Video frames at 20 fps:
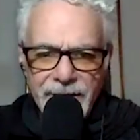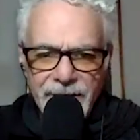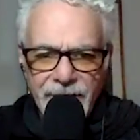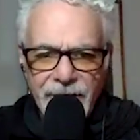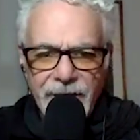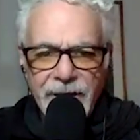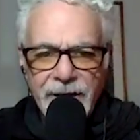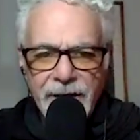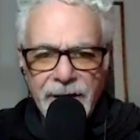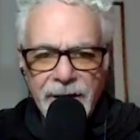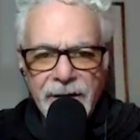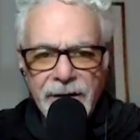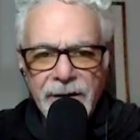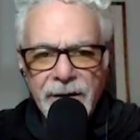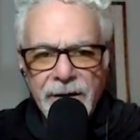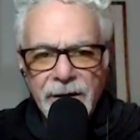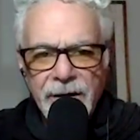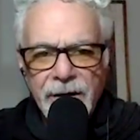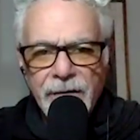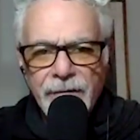thinking
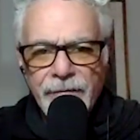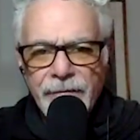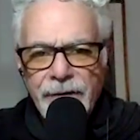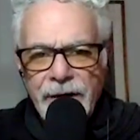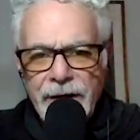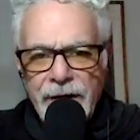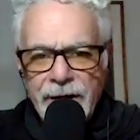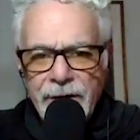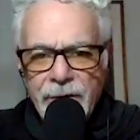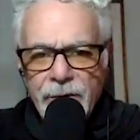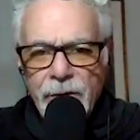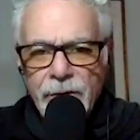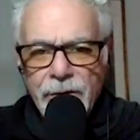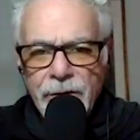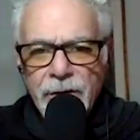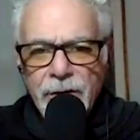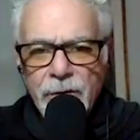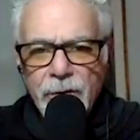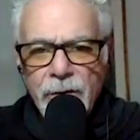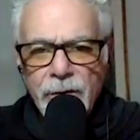of a quote
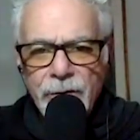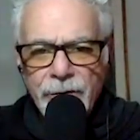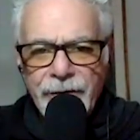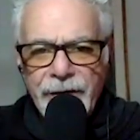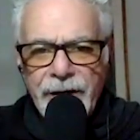unquote